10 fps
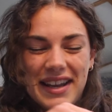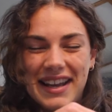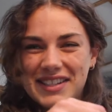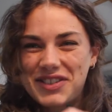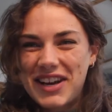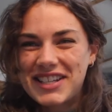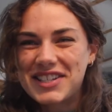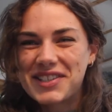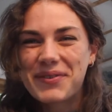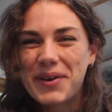
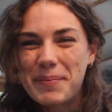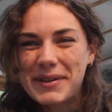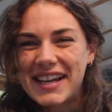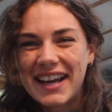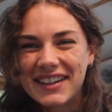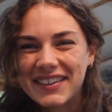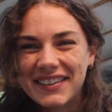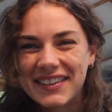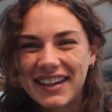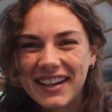illustrations for
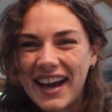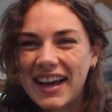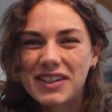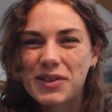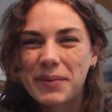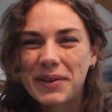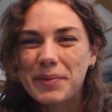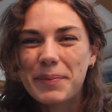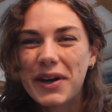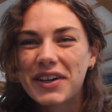botanical and
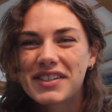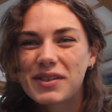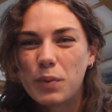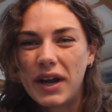anatomical books,